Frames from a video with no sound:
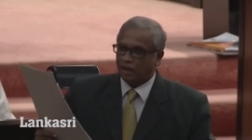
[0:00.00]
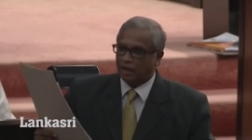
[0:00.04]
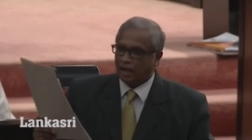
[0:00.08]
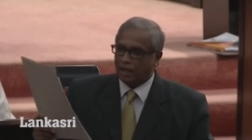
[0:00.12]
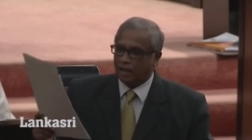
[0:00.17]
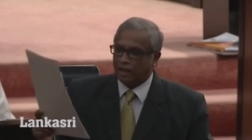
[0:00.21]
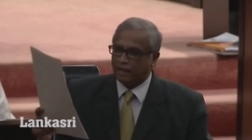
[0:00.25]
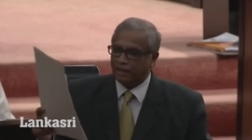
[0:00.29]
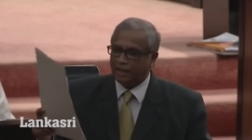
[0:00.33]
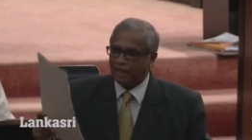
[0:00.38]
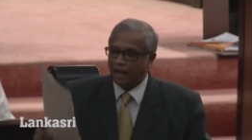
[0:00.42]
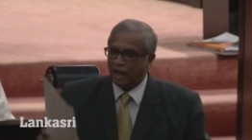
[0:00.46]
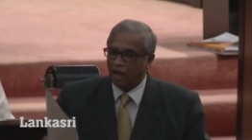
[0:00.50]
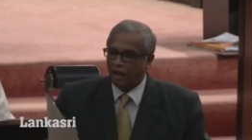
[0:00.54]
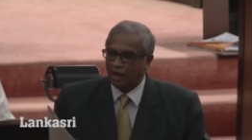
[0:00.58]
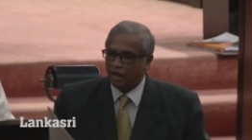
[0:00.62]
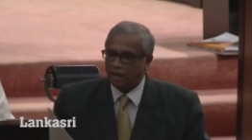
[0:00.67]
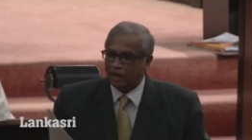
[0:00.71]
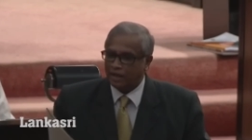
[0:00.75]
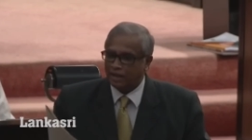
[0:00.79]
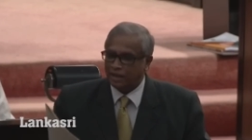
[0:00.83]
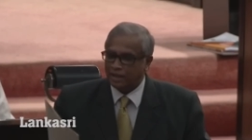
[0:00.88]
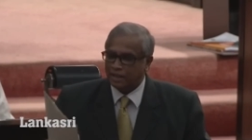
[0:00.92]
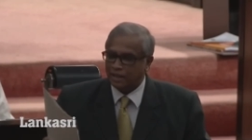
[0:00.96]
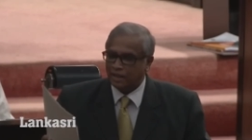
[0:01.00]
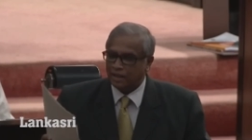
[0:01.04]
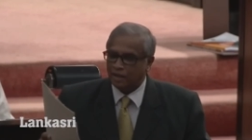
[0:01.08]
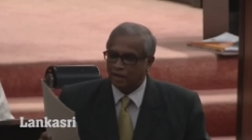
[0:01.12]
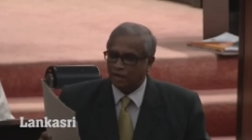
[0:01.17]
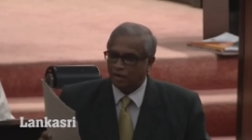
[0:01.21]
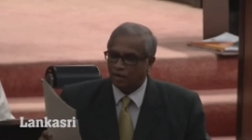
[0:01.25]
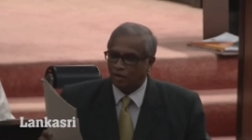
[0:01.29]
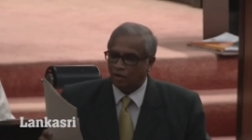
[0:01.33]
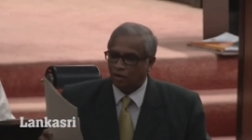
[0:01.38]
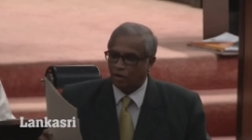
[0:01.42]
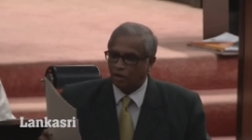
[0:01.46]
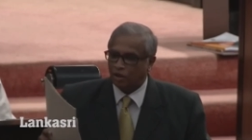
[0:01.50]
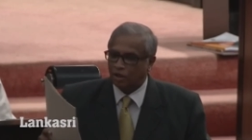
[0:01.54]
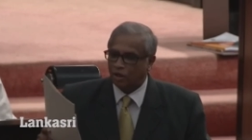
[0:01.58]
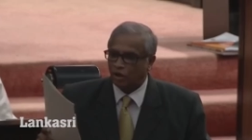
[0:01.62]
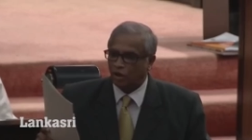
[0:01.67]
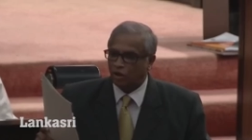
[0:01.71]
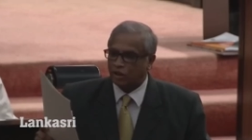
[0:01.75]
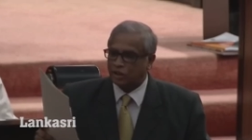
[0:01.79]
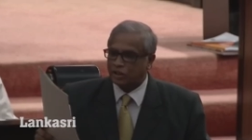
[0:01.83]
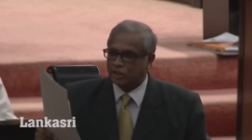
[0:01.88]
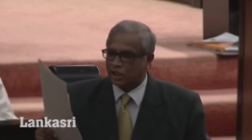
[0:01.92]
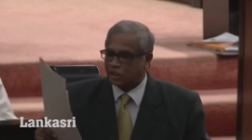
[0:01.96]
held there
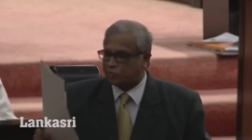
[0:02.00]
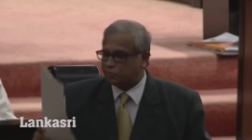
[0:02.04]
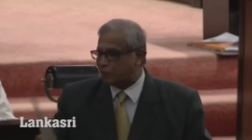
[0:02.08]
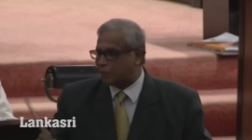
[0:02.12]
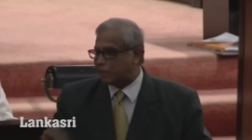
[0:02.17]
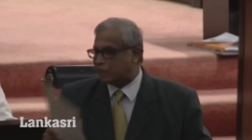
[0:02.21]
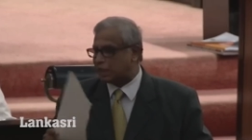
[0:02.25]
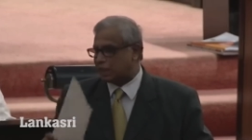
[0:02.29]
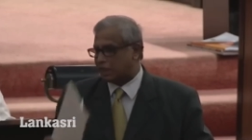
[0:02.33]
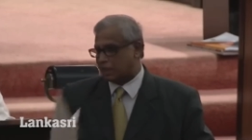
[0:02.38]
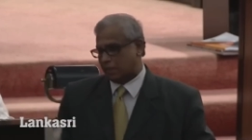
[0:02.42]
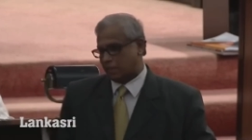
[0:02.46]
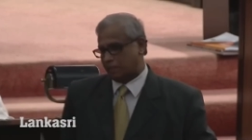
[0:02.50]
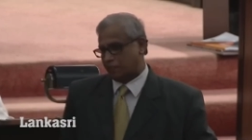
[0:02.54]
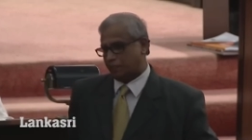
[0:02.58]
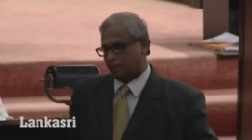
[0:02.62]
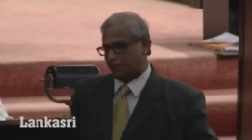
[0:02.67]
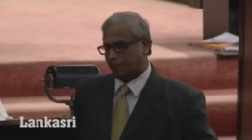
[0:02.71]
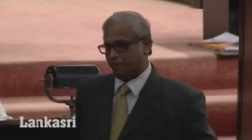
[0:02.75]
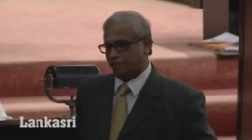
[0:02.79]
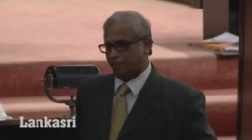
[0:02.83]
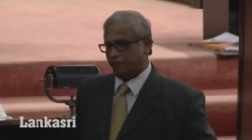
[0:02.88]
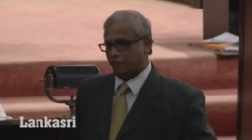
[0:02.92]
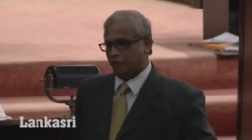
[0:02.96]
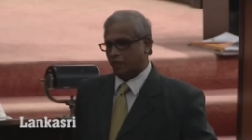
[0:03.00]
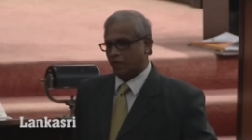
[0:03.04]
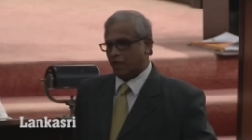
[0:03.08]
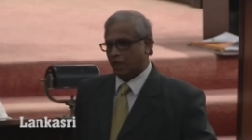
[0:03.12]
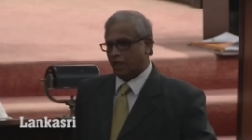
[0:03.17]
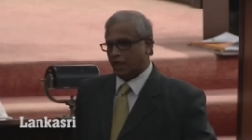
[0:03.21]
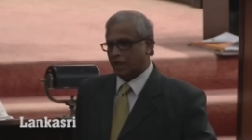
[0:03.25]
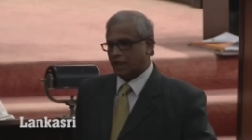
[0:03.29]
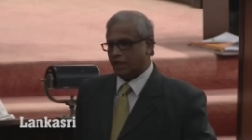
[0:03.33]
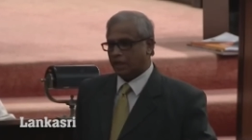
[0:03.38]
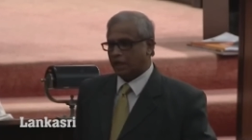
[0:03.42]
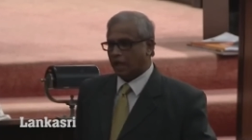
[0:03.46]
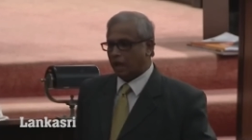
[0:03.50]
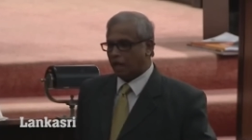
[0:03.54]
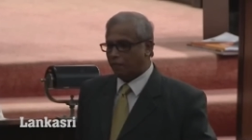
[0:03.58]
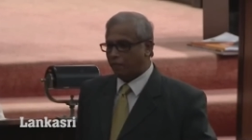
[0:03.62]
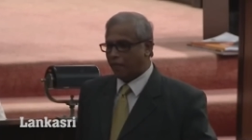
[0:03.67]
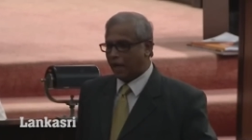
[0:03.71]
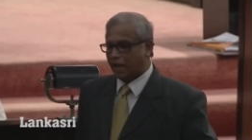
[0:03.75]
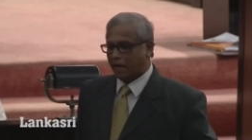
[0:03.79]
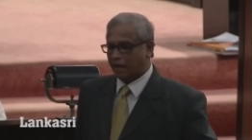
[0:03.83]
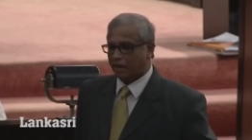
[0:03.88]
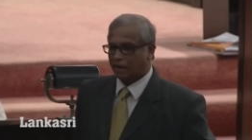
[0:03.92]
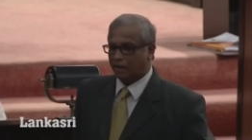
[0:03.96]
on suspicion. Young
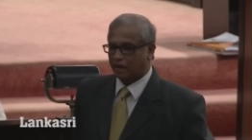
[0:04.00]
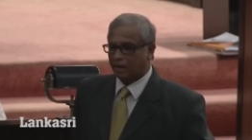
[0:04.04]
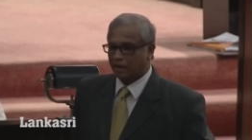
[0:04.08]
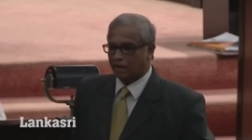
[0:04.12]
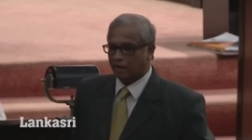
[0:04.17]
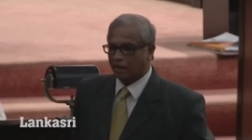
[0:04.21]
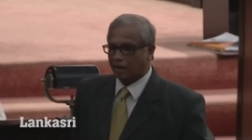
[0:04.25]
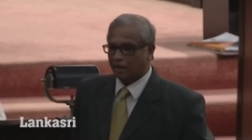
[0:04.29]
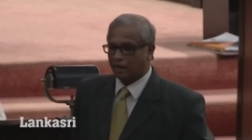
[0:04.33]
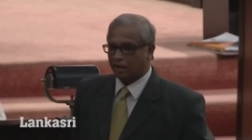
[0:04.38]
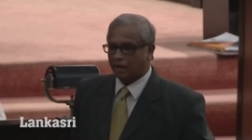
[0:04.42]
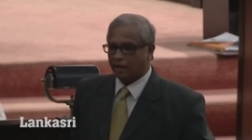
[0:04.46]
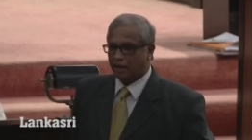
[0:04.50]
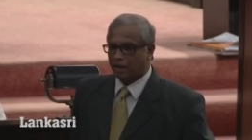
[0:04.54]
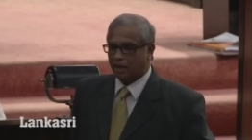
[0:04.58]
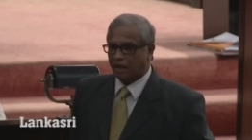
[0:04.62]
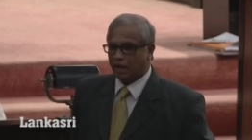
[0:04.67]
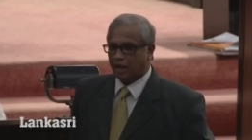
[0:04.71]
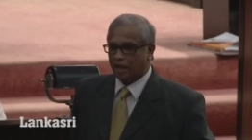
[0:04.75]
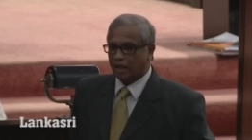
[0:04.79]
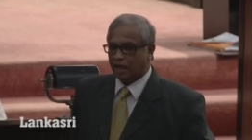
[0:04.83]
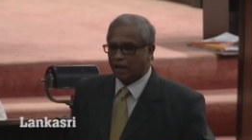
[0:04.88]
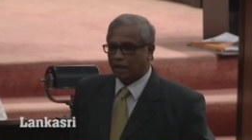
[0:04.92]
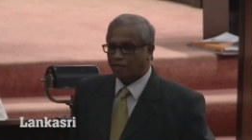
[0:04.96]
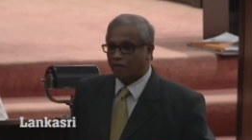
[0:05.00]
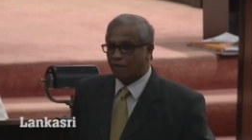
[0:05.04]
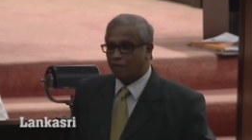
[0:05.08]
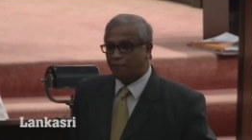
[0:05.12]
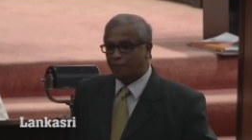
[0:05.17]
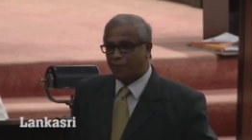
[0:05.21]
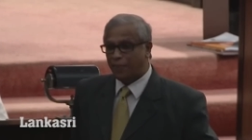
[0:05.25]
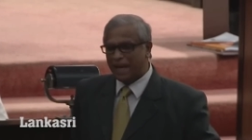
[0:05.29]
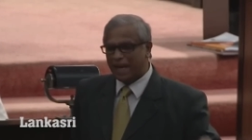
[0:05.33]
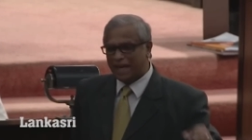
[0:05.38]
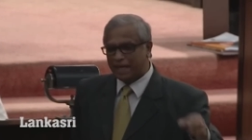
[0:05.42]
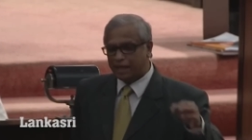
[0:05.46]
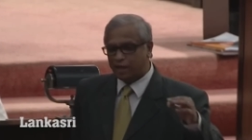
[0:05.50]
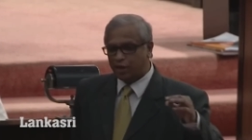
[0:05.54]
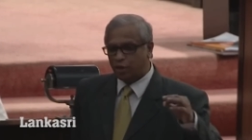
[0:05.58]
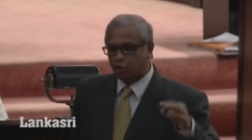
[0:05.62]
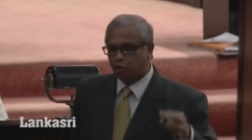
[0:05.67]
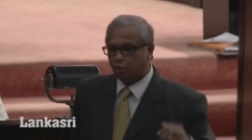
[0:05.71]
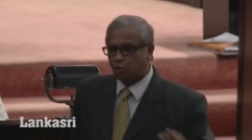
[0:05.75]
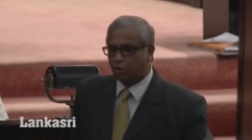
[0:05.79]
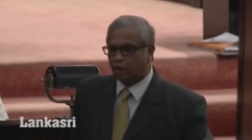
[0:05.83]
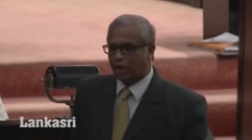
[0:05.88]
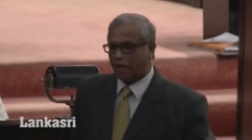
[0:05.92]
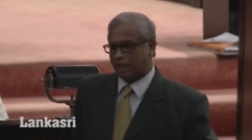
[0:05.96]
men, they were
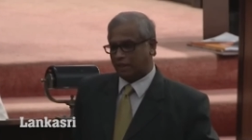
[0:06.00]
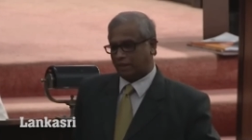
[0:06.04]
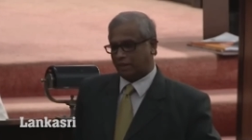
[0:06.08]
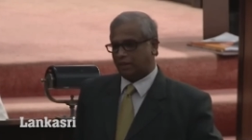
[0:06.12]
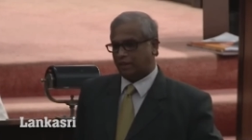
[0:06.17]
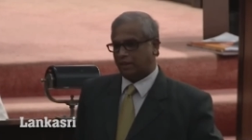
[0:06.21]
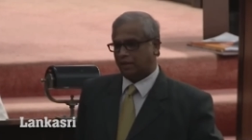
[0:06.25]
beaten to death.